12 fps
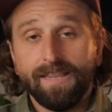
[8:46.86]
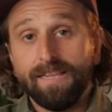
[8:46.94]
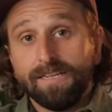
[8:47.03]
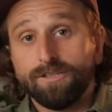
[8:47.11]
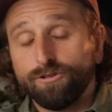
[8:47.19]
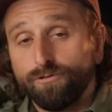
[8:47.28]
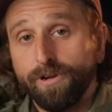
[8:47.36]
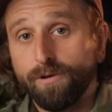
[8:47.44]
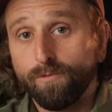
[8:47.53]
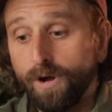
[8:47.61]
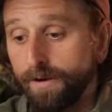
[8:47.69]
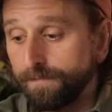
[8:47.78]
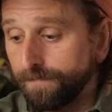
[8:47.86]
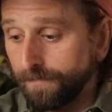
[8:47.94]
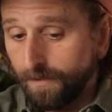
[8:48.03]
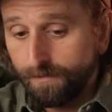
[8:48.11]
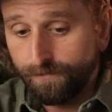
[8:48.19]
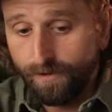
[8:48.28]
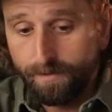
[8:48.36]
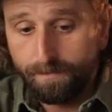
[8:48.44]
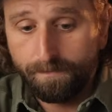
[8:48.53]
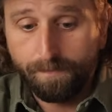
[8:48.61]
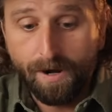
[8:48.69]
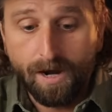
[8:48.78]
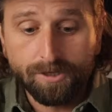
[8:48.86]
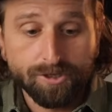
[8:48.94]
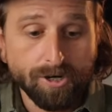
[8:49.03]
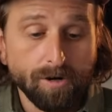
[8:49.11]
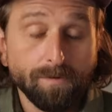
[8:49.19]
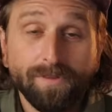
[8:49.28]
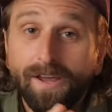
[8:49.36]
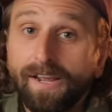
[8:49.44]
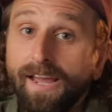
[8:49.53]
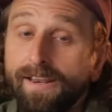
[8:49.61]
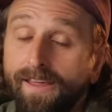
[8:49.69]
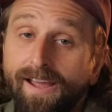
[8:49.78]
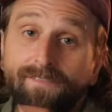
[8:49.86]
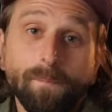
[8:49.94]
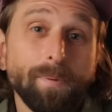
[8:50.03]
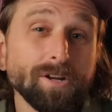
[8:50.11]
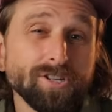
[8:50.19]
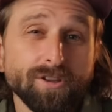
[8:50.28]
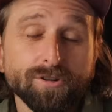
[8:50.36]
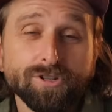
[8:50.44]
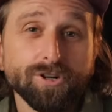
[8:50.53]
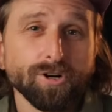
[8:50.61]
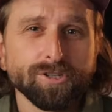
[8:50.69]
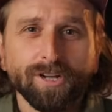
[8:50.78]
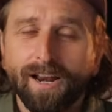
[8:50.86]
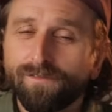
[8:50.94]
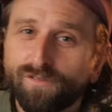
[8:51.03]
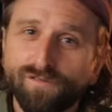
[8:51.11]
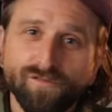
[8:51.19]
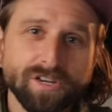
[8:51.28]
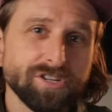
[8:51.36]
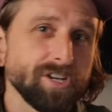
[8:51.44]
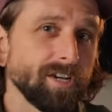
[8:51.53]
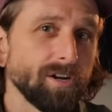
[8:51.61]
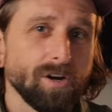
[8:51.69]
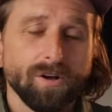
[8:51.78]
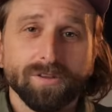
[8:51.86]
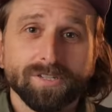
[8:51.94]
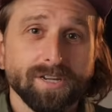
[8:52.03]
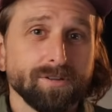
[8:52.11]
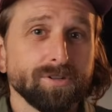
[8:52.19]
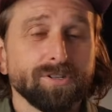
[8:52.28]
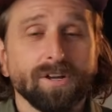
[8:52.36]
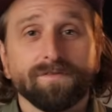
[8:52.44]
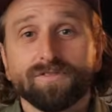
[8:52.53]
this green one from Poncho. They have a bunch of other shirts kind of for fishing and all this other stuff.